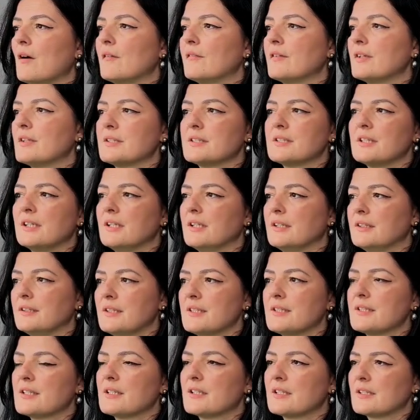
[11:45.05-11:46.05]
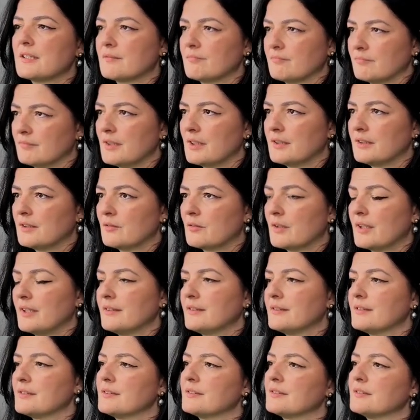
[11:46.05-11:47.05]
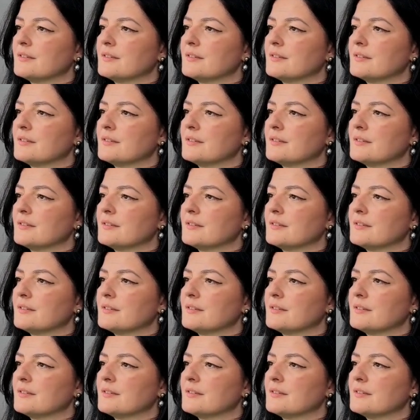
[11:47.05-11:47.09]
Obviously, these are not the right